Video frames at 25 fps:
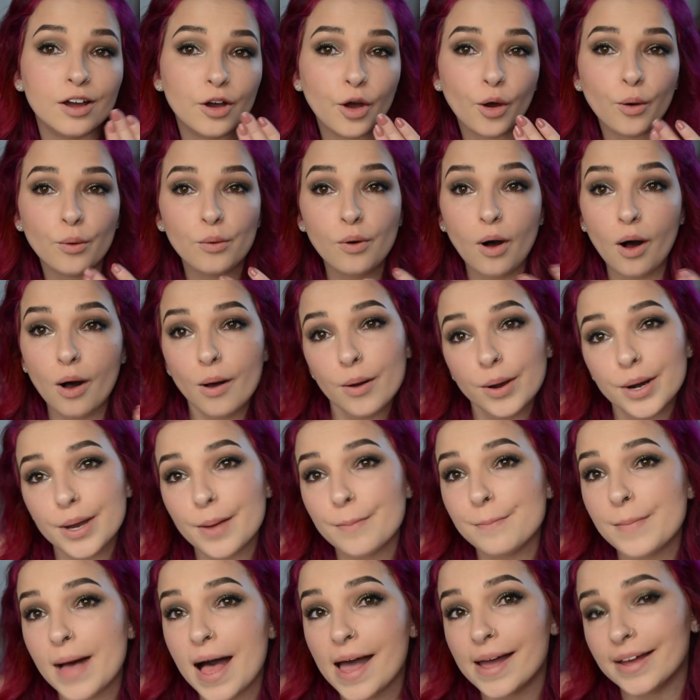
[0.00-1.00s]
go on
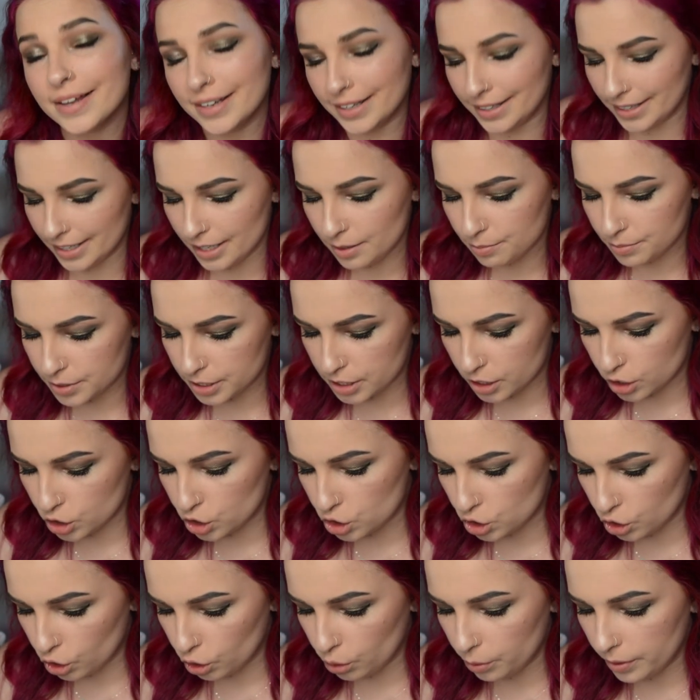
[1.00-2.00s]
my lips.
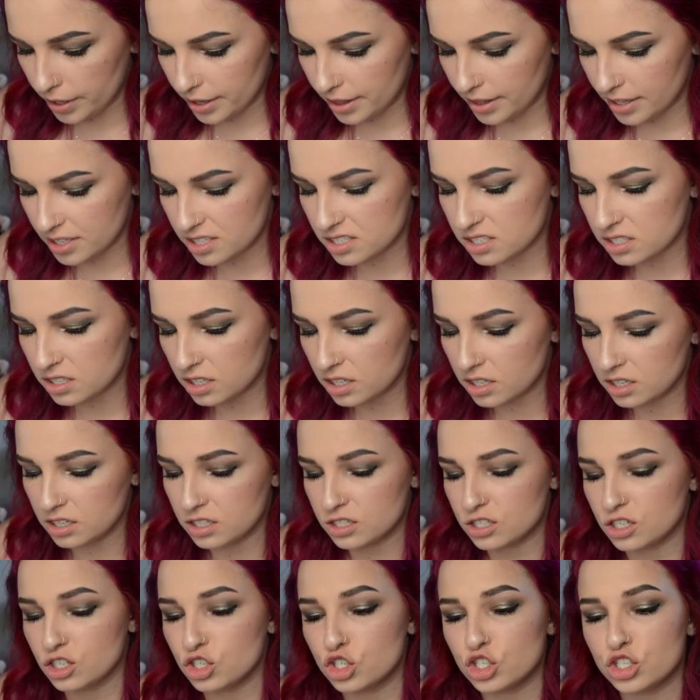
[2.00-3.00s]
So this
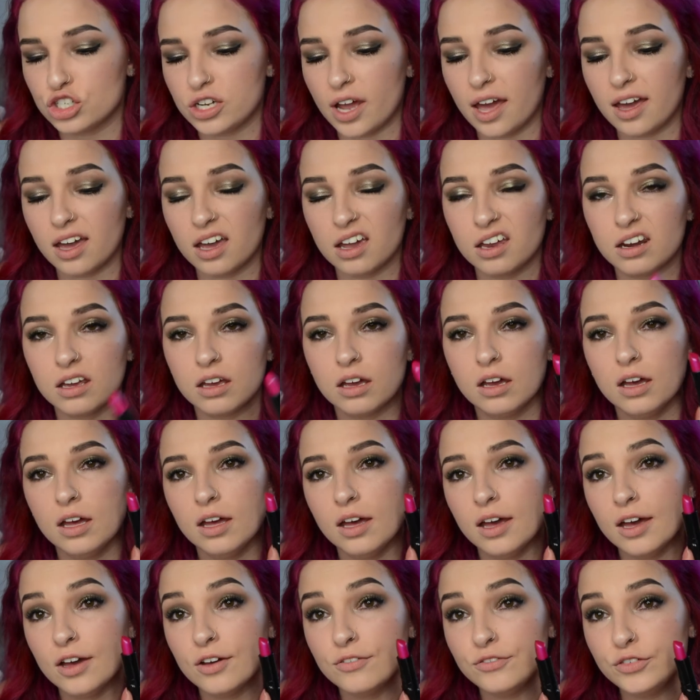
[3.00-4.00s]
is shade
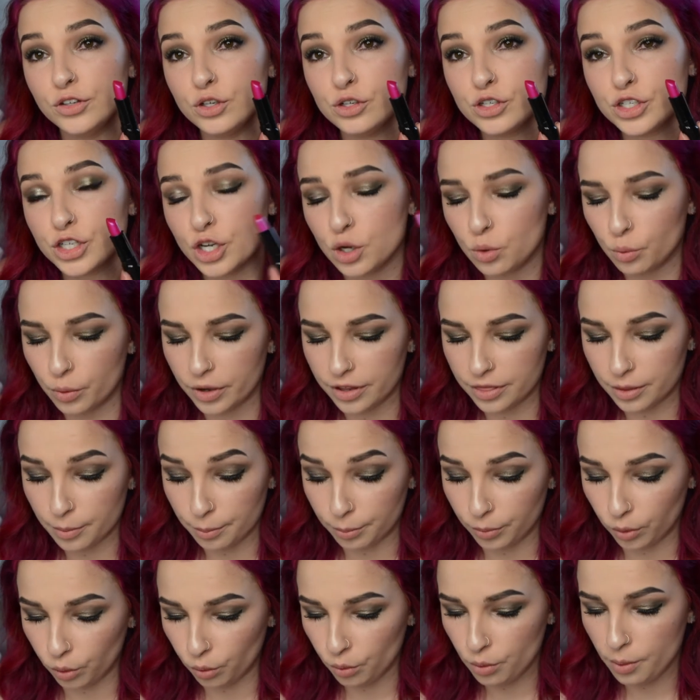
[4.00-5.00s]
Fuchsia with
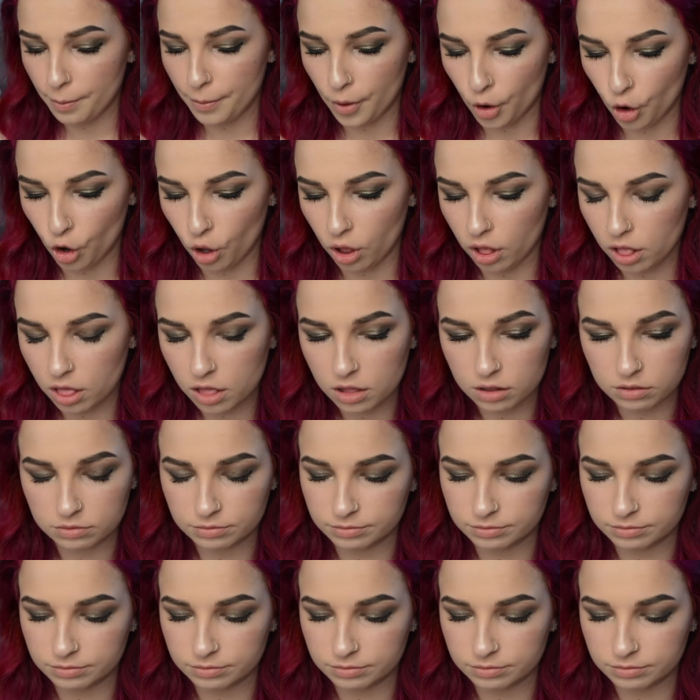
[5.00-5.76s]
Blue Pearl,